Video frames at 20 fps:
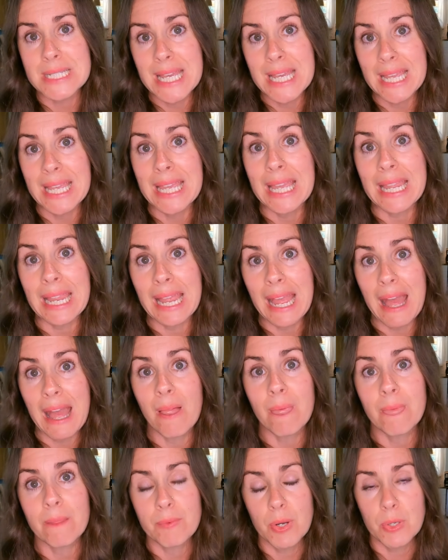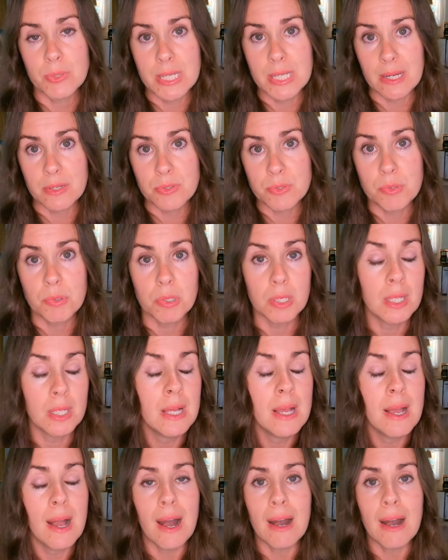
taking at the vo-tech school.